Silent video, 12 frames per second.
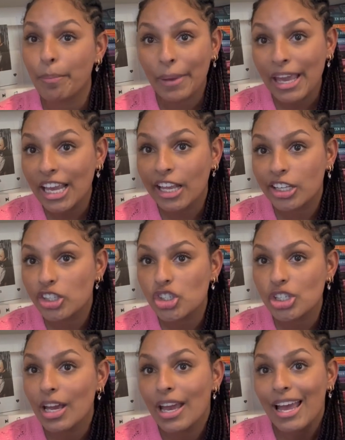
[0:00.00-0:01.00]

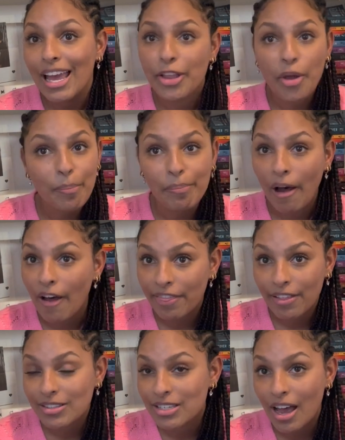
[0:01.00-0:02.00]
beach, in your
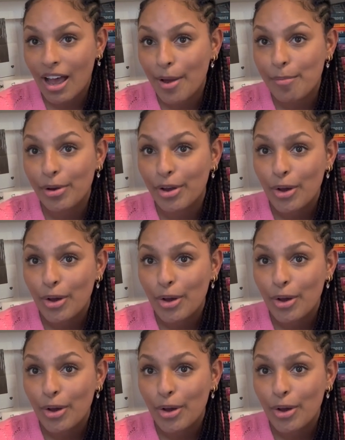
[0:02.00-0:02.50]
bathtub,